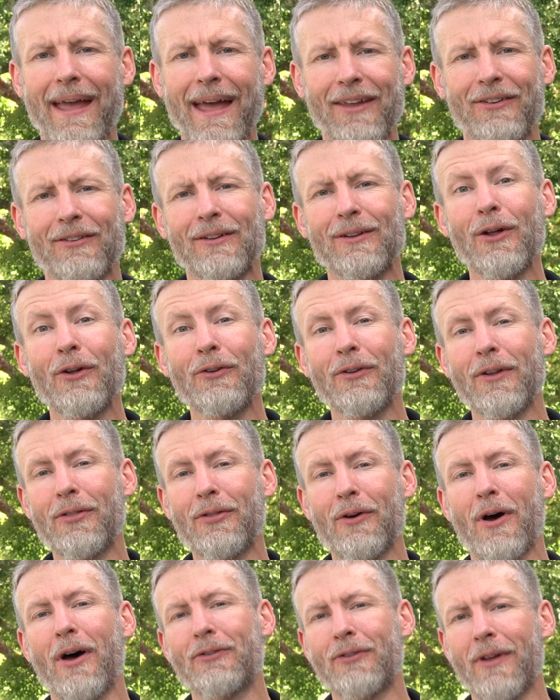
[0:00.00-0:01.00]
guys, closing
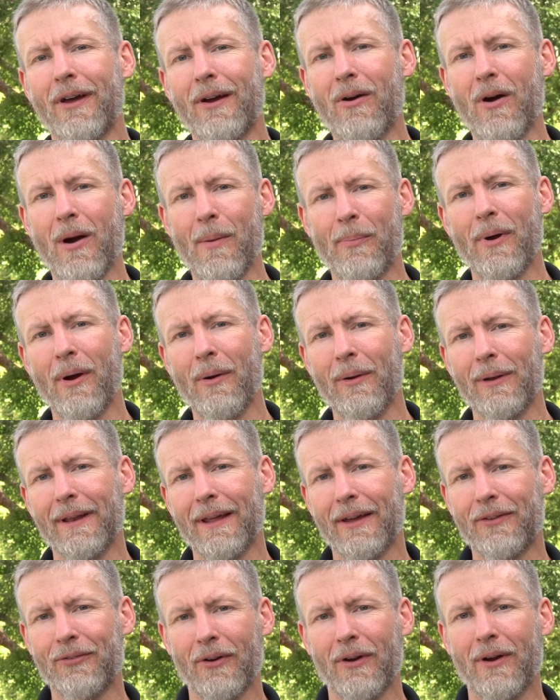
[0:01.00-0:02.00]
thoughts on CARPRO
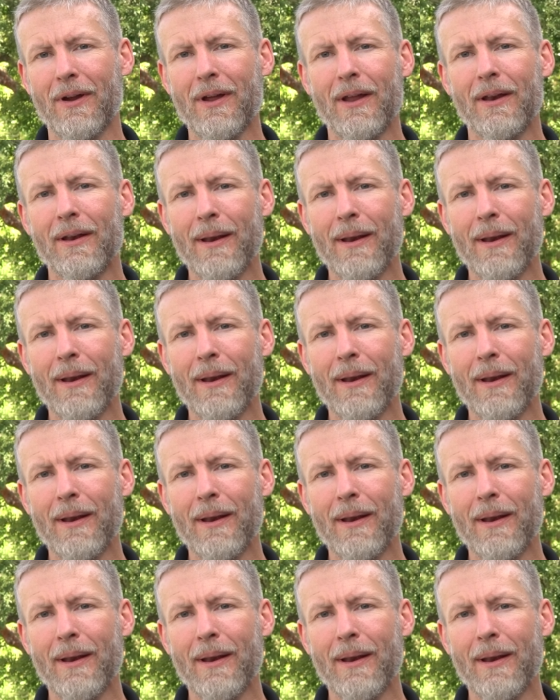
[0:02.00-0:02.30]
EliXir.